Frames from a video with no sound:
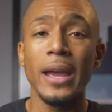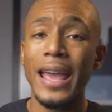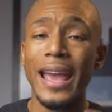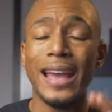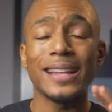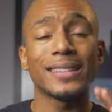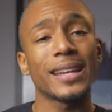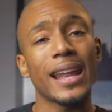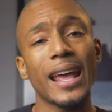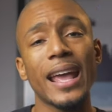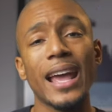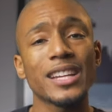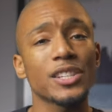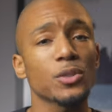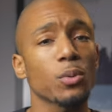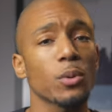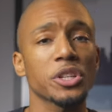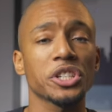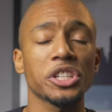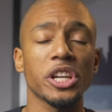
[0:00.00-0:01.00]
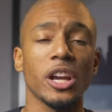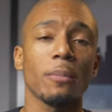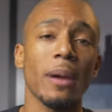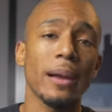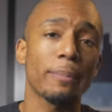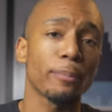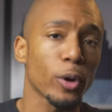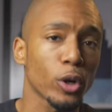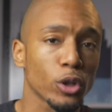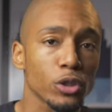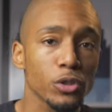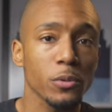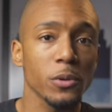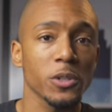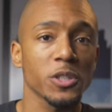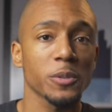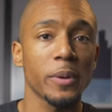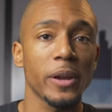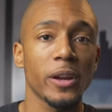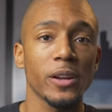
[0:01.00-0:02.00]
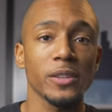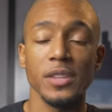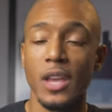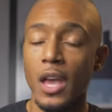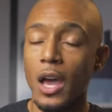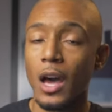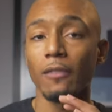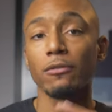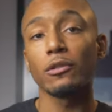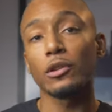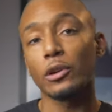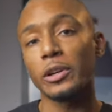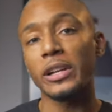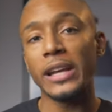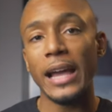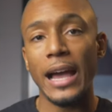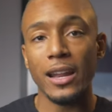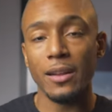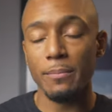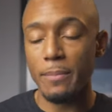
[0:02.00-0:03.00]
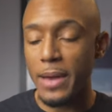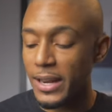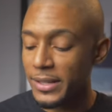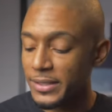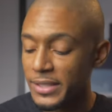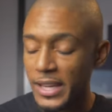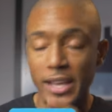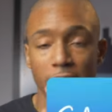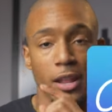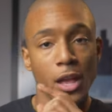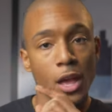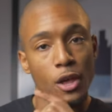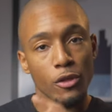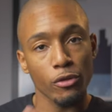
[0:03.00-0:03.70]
And today I just wanna share my personal experience of learning how to meditate